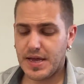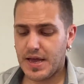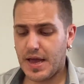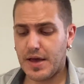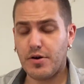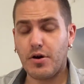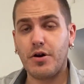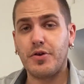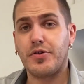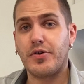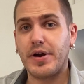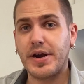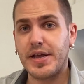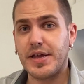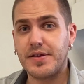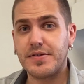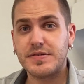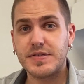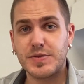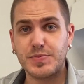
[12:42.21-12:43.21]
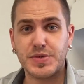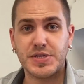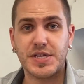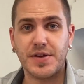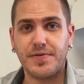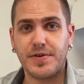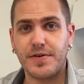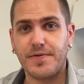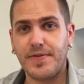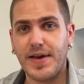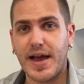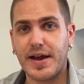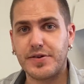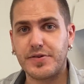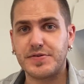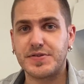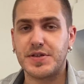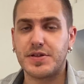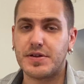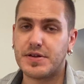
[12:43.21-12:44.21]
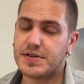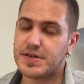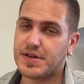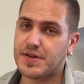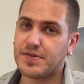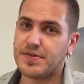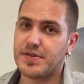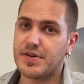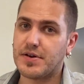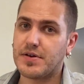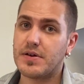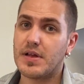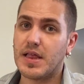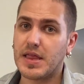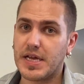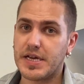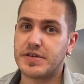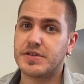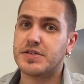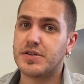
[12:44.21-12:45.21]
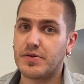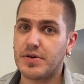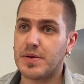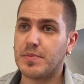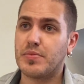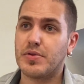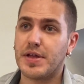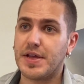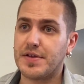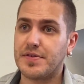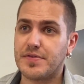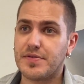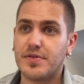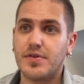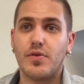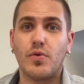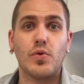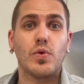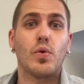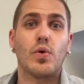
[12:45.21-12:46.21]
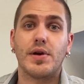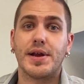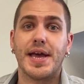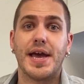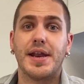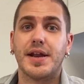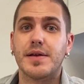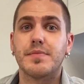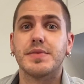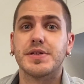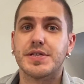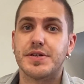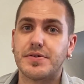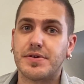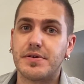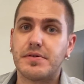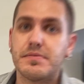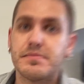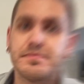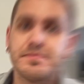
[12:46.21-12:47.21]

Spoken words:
And are there any specific factors that you need to consider like stone in place or organic material?